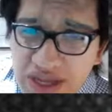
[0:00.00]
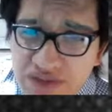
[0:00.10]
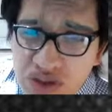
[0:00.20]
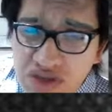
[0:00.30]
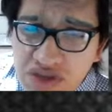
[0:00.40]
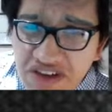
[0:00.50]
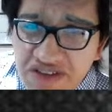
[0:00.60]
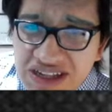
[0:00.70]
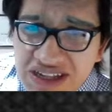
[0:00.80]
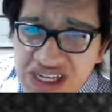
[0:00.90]
have two to five
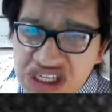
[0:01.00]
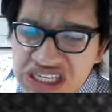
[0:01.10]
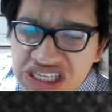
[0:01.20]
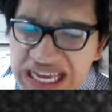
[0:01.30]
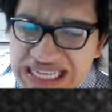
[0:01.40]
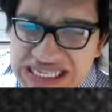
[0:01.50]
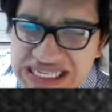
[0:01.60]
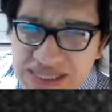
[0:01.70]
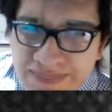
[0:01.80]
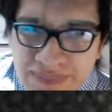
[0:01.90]
in each test.
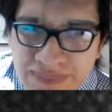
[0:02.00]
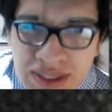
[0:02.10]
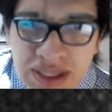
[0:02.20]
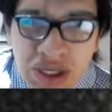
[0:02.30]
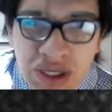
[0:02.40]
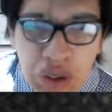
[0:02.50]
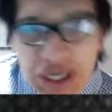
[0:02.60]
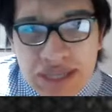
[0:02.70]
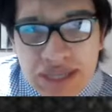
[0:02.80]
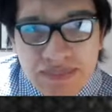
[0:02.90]

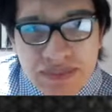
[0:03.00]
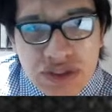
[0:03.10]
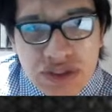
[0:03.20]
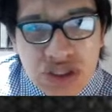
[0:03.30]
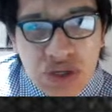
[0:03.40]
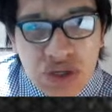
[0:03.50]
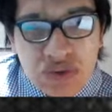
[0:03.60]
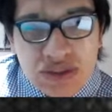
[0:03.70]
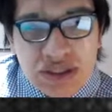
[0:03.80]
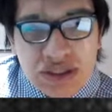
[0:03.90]
Okay,
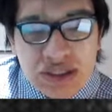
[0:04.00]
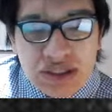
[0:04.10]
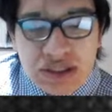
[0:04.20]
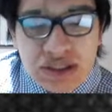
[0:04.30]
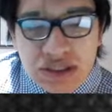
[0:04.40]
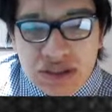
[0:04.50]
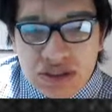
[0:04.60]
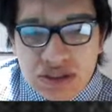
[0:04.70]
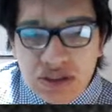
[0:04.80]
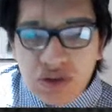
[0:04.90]
so uh,
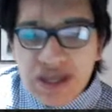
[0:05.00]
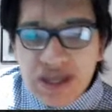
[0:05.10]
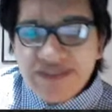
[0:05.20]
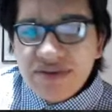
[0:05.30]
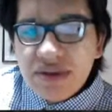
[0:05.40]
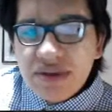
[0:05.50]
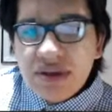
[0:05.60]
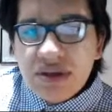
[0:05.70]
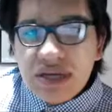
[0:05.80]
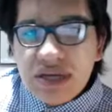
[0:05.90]
you'll have
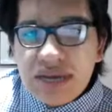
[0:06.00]
I